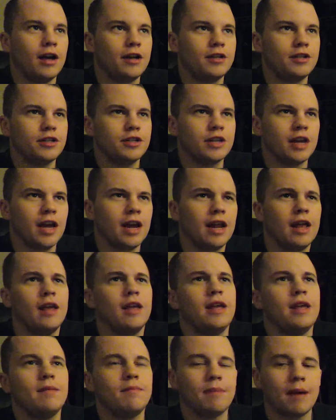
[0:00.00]
just kind
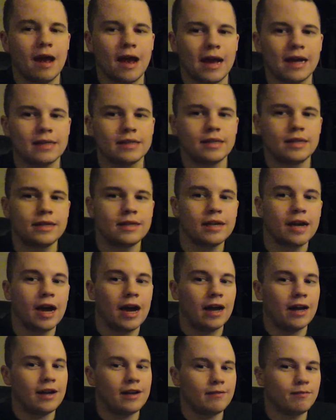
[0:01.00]
of in passing.
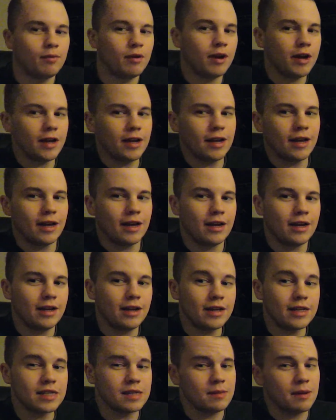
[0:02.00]
I played a
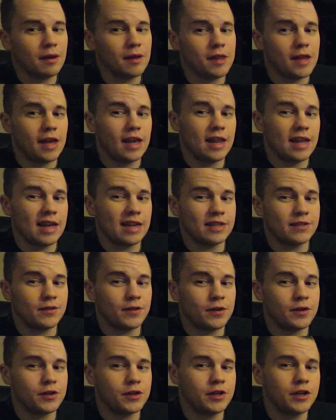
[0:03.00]
decent amount of the NES
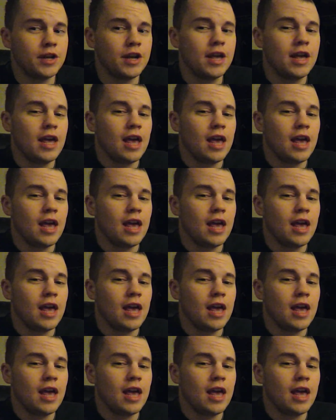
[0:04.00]
version.